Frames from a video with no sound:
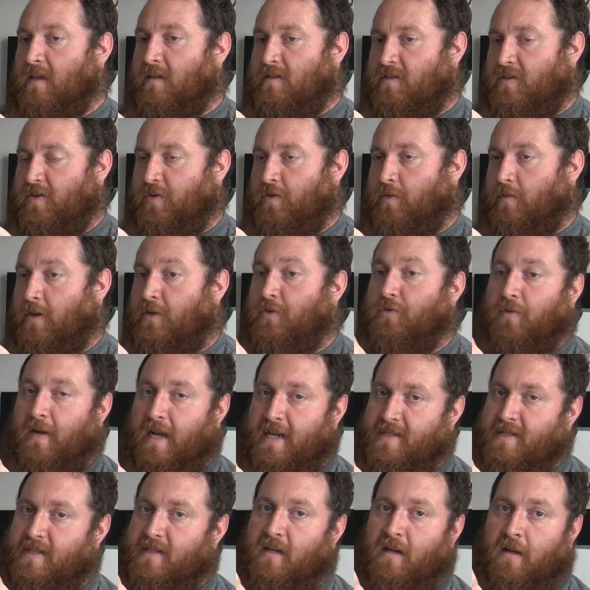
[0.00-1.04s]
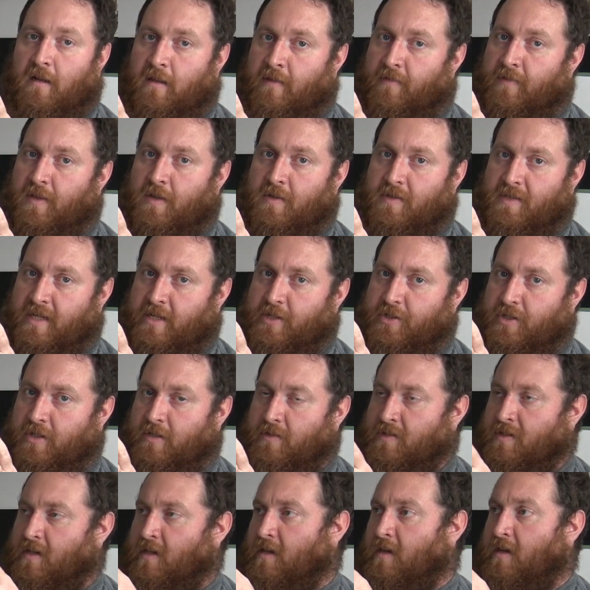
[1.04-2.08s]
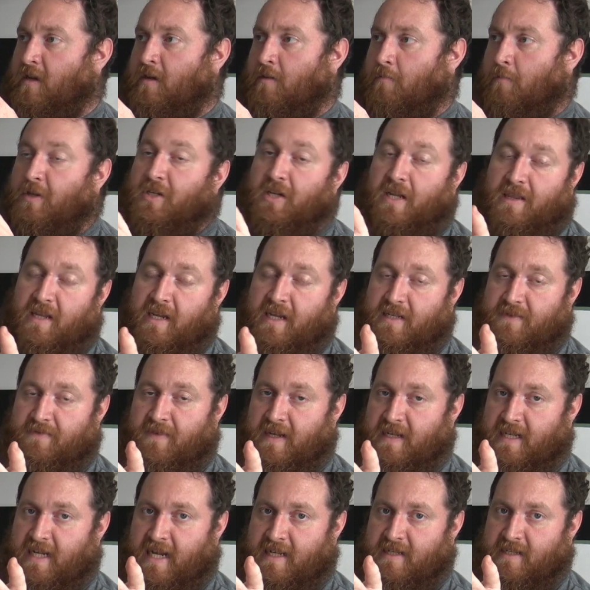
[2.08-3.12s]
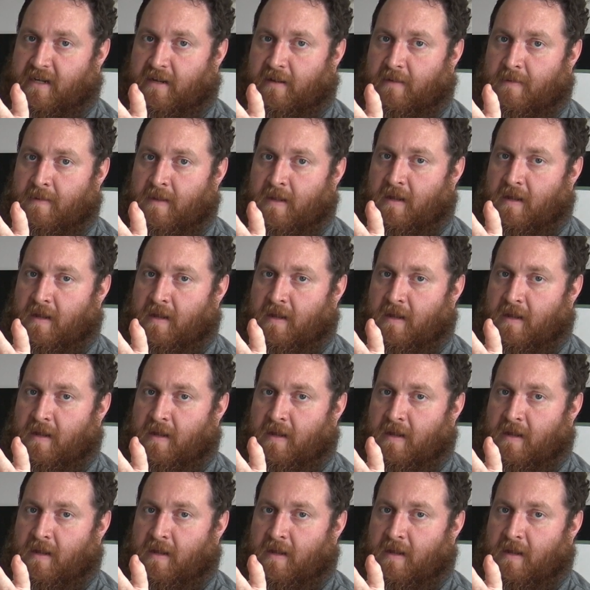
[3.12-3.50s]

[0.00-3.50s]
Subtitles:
to address all of those issues, which I think is fantastic.